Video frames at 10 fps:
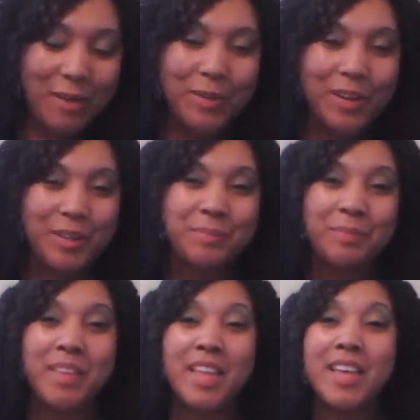I
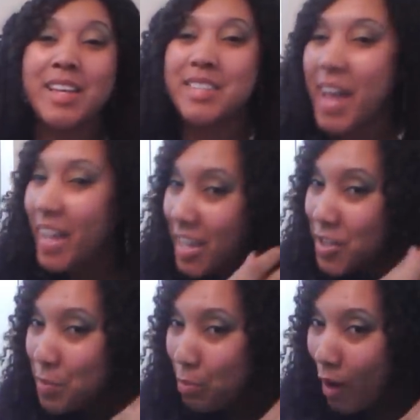will take
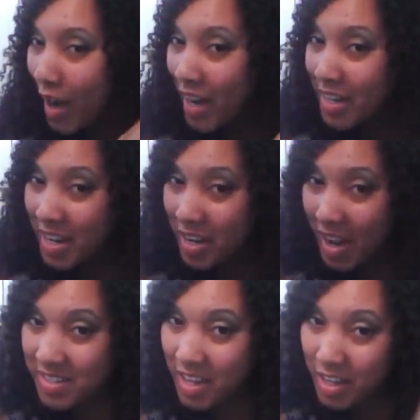each braid and
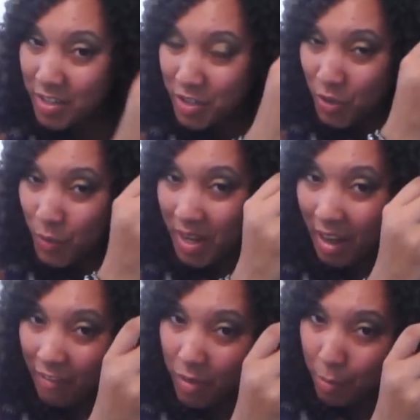as I undo it
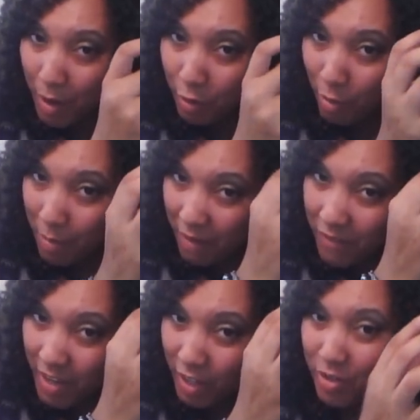I have the butter on my
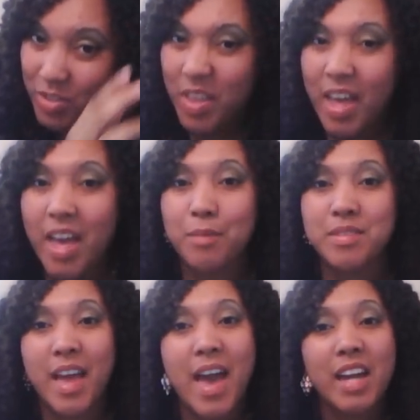finger so that
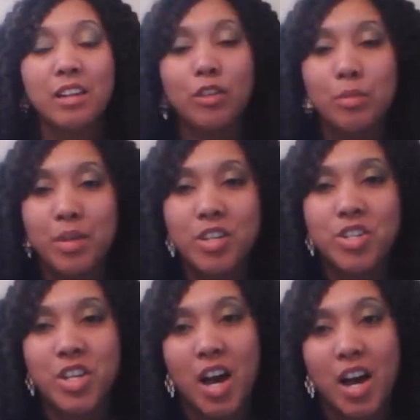helps to add a little bit of
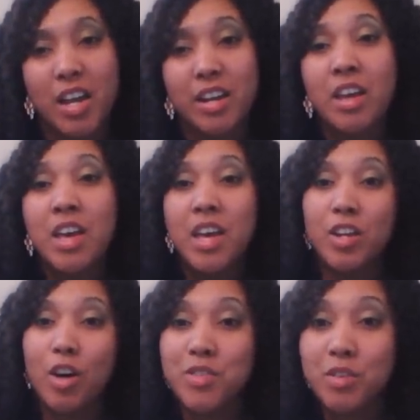shine
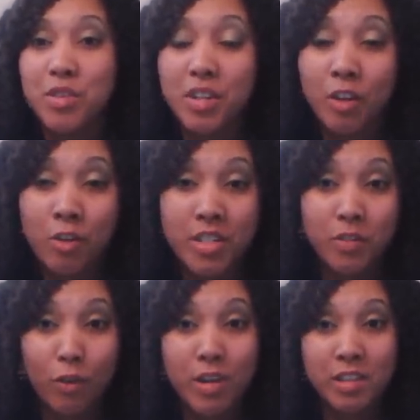and also
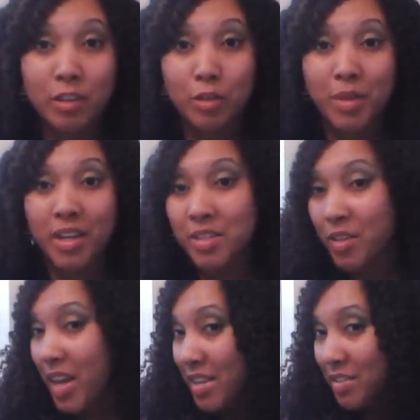decrease frizz a little bit because
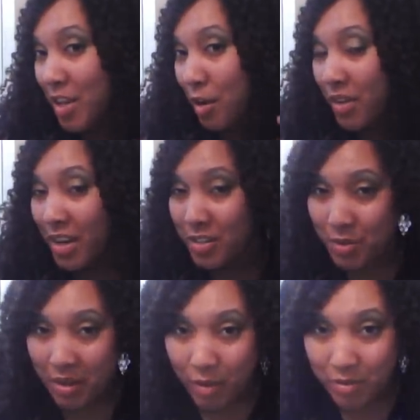you guys know that I
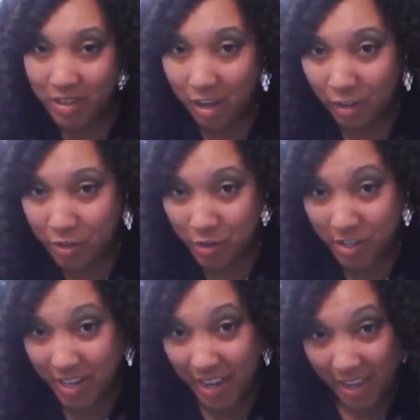do have those color
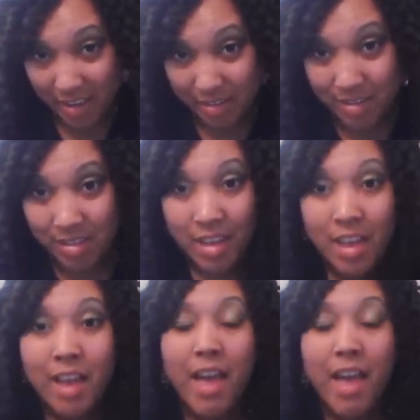treated ends